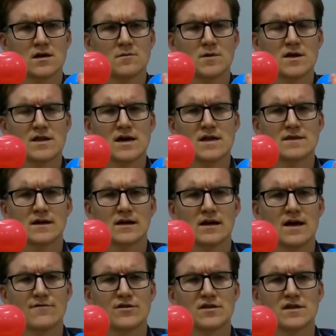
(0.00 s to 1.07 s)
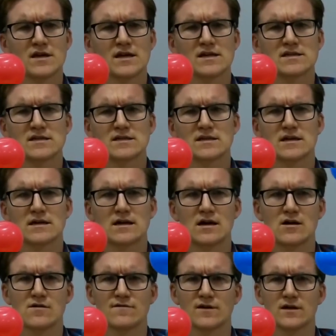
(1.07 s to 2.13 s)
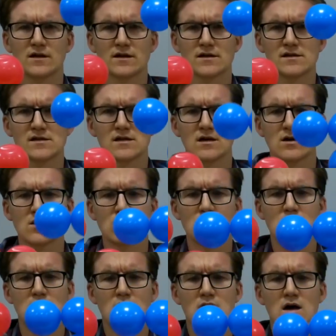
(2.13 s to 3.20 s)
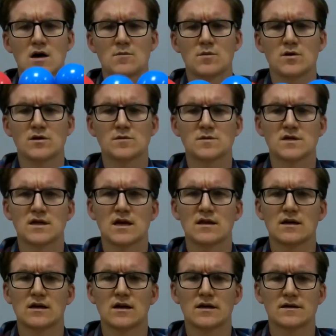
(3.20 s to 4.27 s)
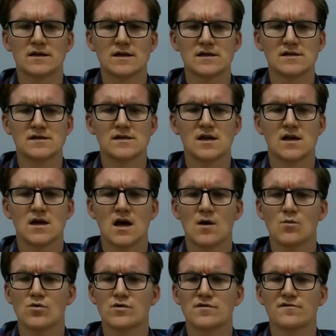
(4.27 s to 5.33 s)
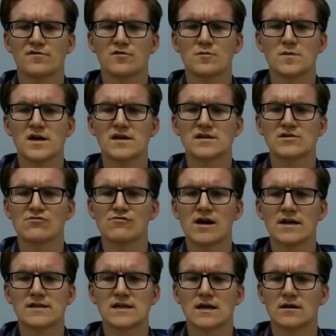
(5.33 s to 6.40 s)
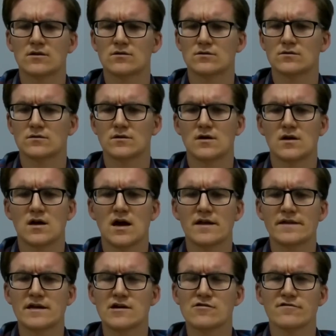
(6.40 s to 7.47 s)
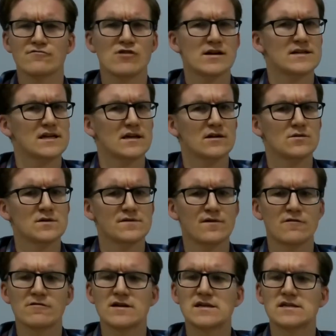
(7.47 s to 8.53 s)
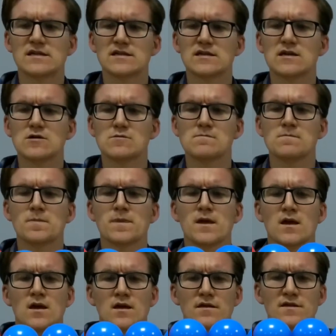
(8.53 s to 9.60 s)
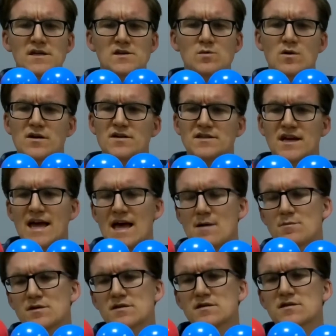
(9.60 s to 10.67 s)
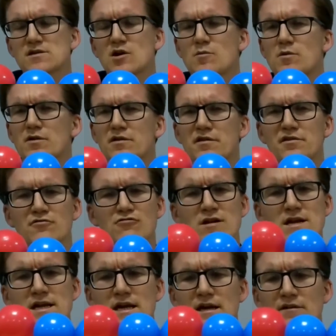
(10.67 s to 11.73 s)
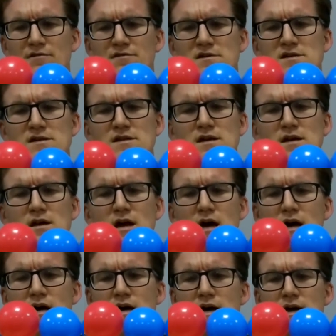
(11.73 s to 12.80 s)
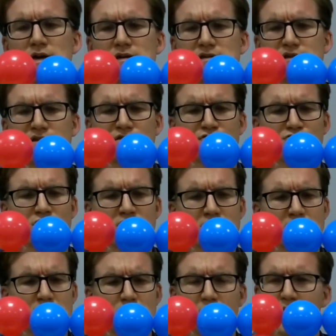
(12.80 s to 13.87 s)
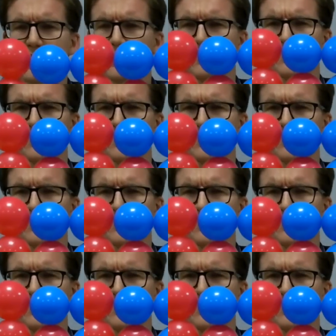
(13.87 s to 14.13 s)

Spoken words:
But then the clever thing is to turn it over like so and put them together like this. And what you form then is a rectangle. And the area of a rectangle is very easy to do. This one, because I happen to stop on three gifts, is 3 by